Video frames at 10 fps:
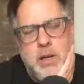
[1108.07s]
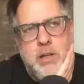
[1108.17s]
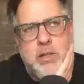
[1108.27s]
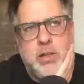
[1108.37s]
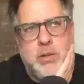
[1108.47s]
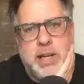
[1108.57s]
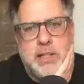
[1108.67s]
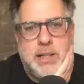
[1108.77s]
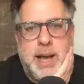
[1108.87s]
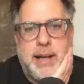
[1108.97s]
So that's
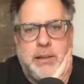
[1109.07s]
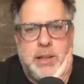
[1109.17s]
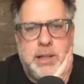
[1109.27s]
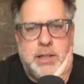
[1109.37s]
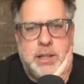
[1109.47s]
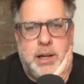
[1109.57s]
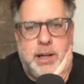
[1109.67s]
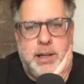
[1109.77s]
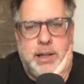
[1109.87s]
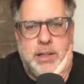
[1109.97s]
debt. It's
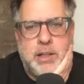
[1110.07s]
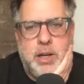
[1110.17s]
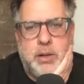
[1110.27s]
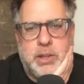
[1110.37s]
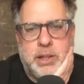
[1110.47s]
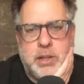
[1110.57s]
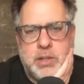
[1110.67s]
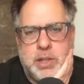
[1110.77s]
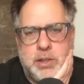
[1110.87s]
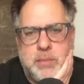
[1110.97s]
a note that goes
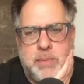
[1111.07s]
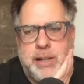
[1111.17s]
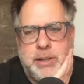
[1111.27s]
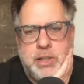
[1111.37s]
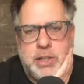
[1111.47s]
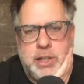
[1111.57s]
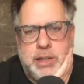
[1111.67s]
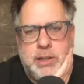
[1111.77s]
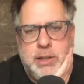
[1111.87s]
on your balance sheet,